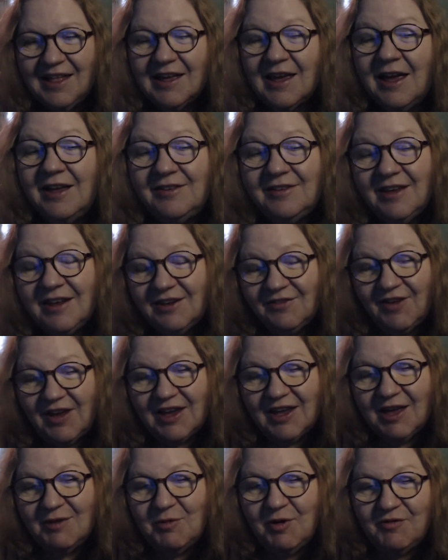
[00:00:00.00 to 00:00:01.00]
Like I said, if I
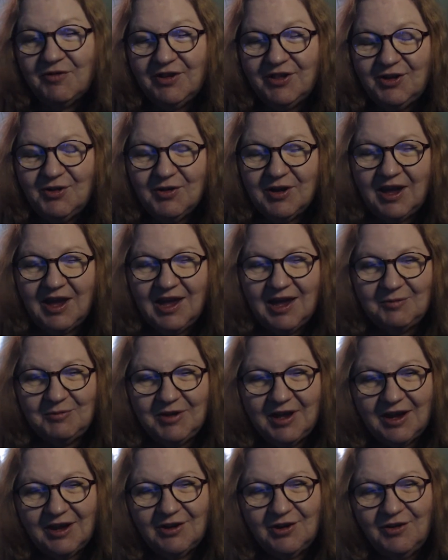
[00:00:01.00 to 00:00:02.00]
come over to the UK, I'm
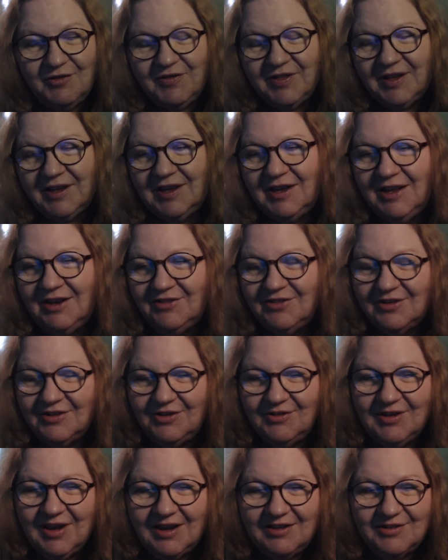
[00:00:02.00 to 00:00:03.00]
taking over the kitchen.
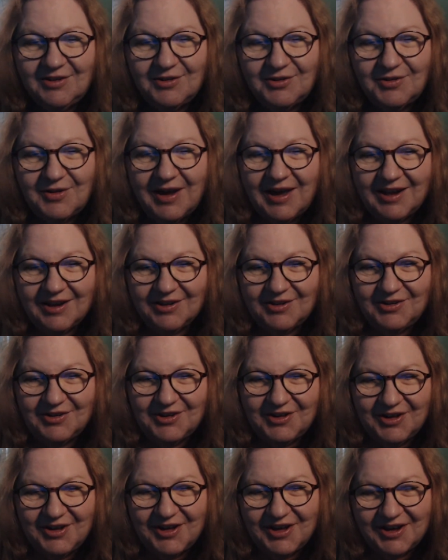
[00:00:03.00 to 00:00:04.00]
You guys don't know how to
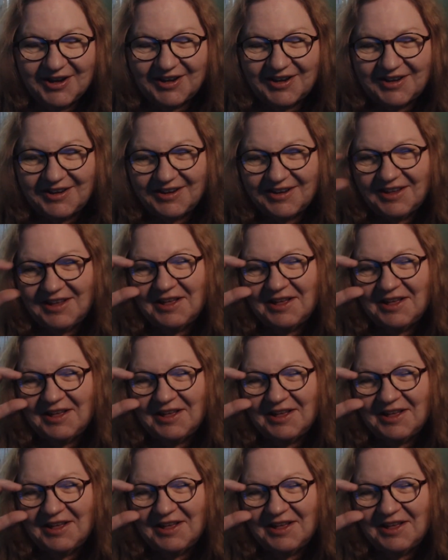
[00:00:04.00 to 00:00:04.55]
cook.